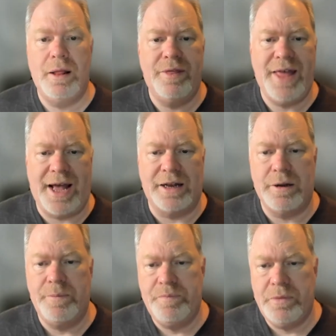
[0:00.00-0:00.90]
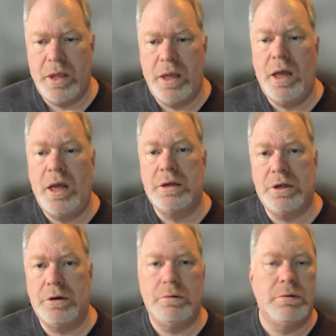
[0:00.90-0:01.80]
that.
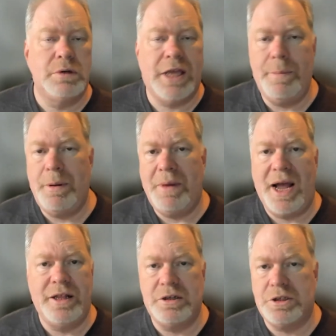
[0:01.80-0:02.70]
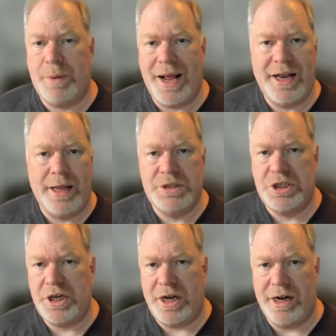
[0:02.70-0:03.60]
So keep in mind, there's brand names
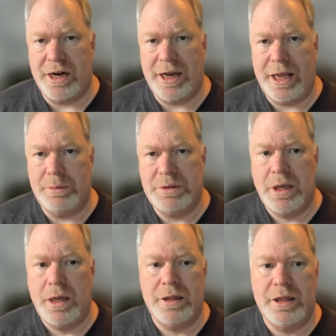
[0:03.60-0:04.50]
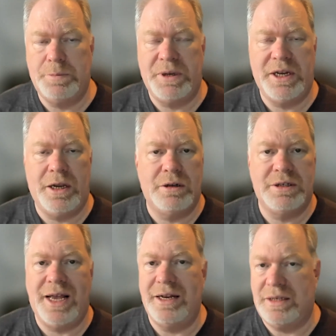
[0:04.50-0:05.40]
and generic names. This particular
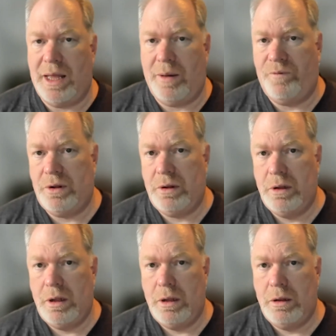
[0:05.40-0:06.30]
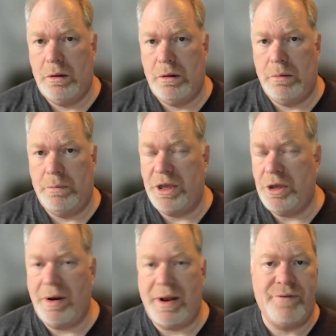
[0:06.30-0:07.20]
site is helpful, but
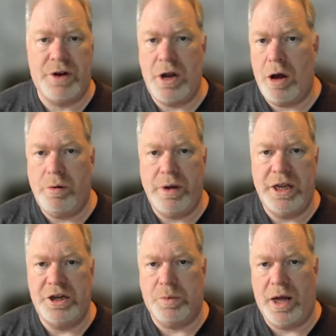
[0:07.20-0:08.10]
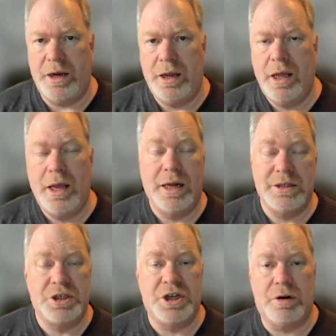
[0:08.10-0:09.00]
you'd have to know each one.
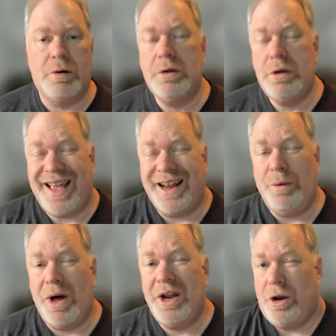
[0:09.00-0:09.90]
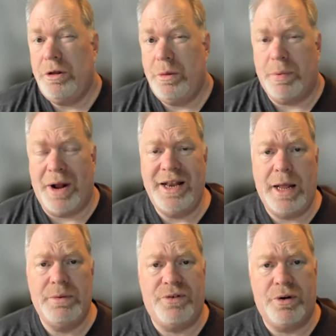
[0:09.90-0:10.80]
As a general, you kind of want to know the brand
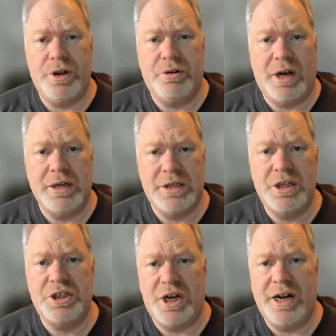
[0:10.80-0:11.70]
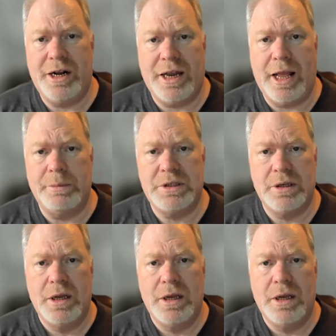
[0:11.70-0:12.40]
names for your drugs and the generic names